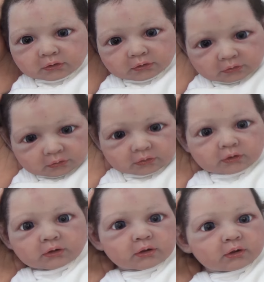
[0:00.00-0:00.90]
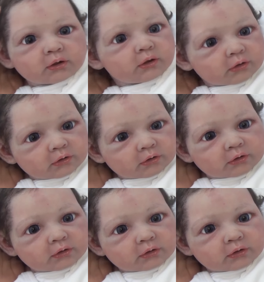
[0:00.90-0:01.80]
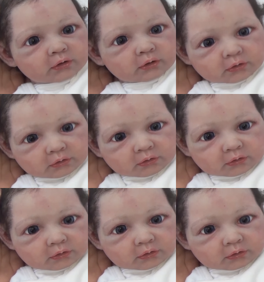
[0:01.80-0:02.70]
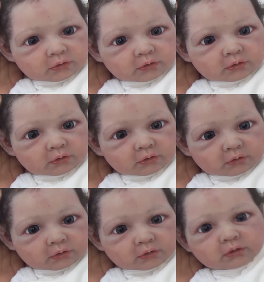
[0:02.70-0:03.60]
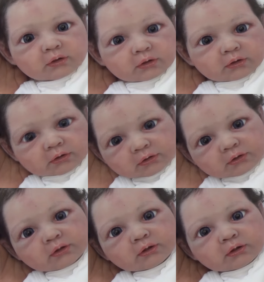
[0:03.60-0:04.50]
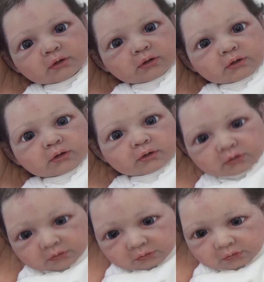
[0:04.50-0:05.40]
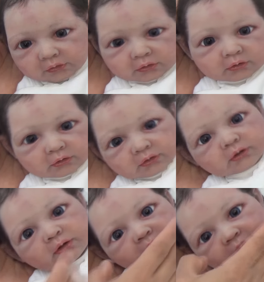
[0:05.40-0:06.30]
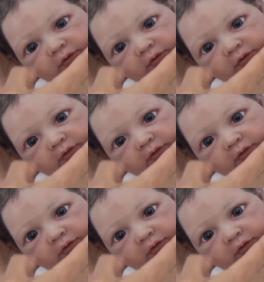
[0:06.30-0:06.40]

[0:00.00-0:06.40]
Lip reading: Nobody speaks.